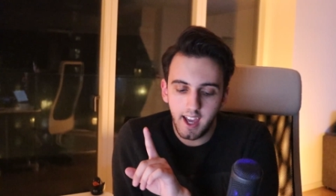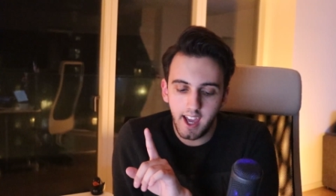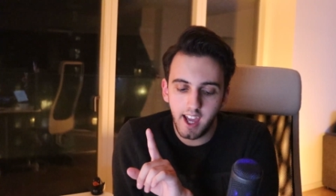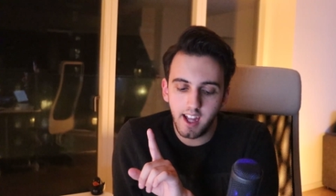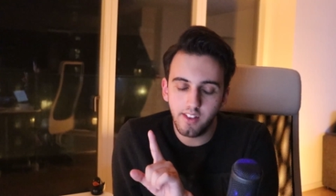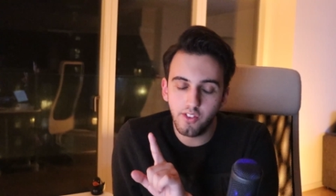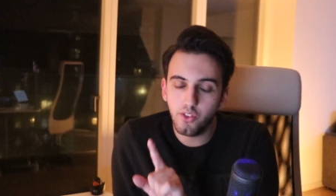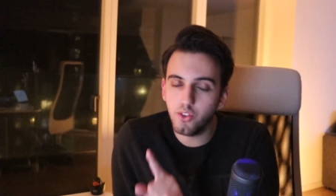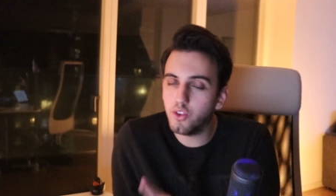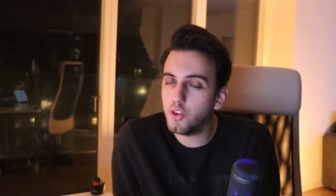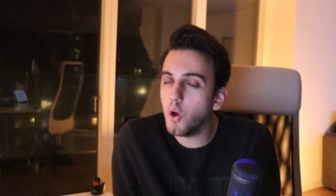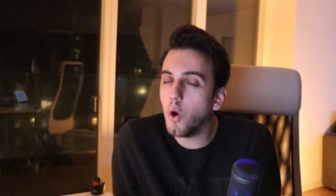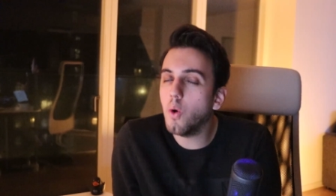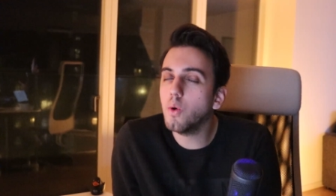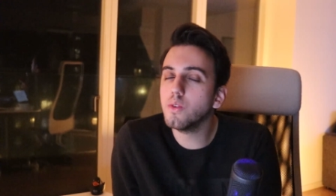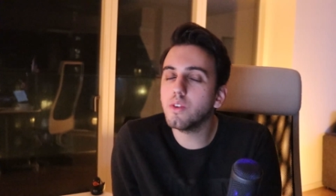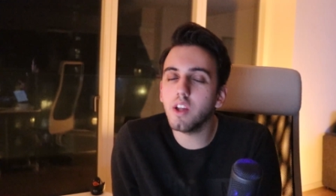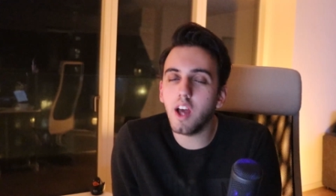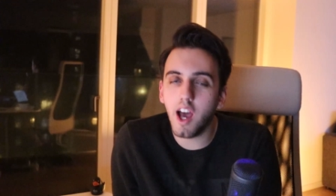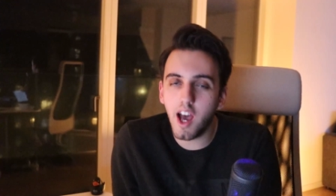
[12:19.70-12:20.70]
And
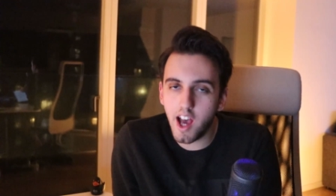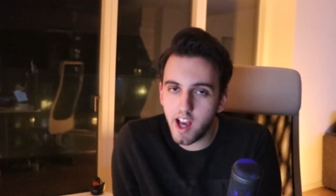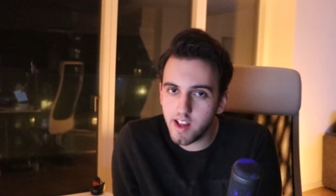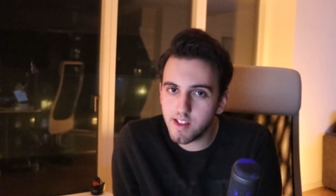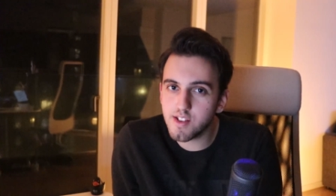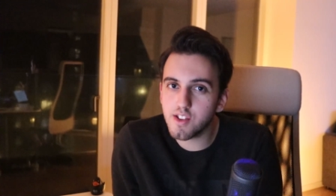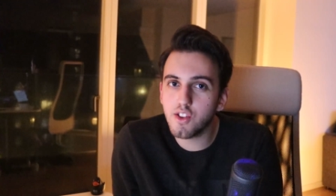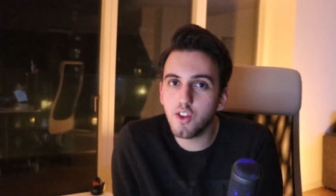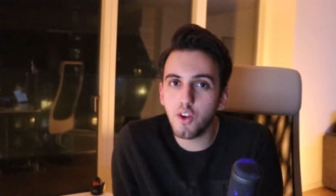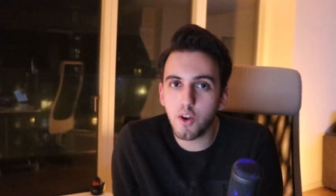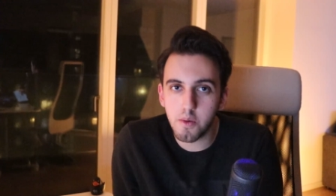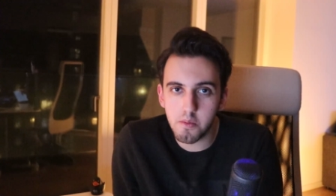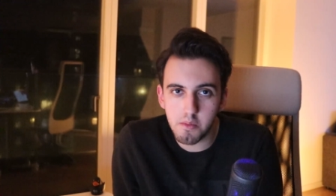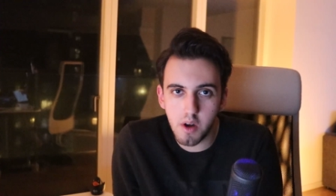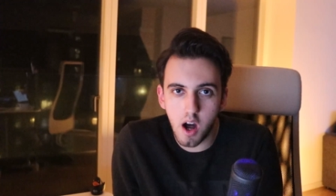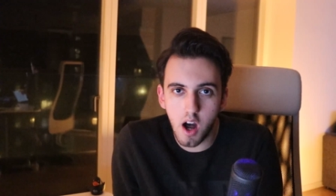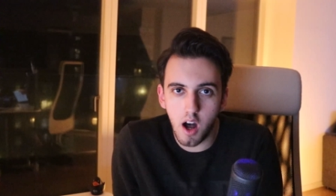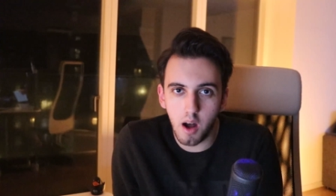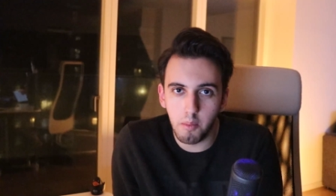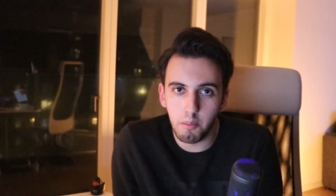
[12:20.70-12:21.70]
don't ask your
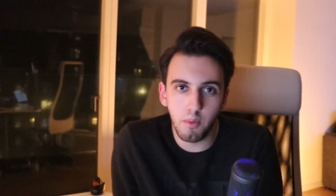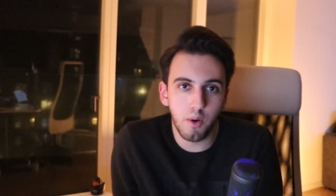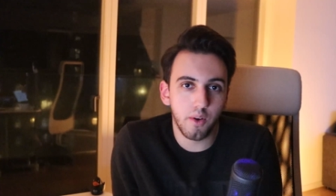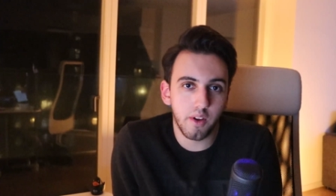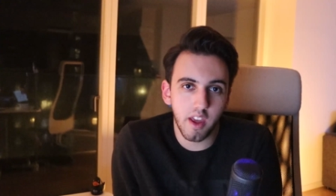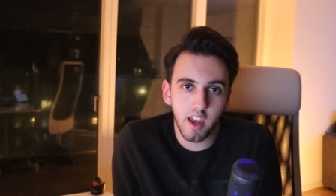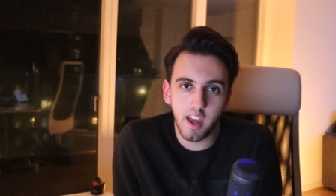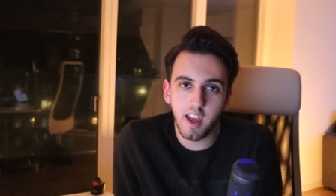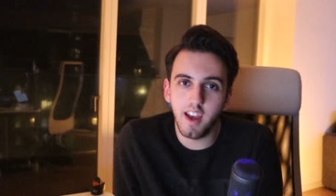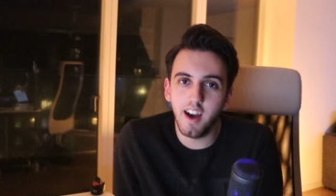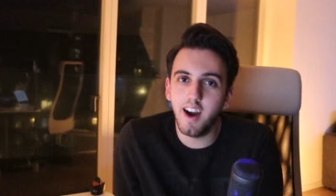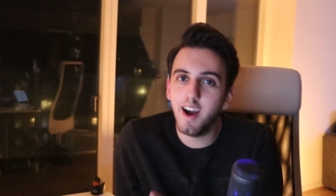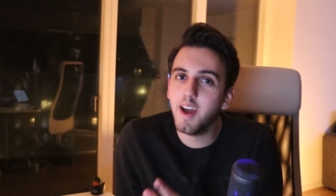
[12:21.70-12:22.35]
mom, okay?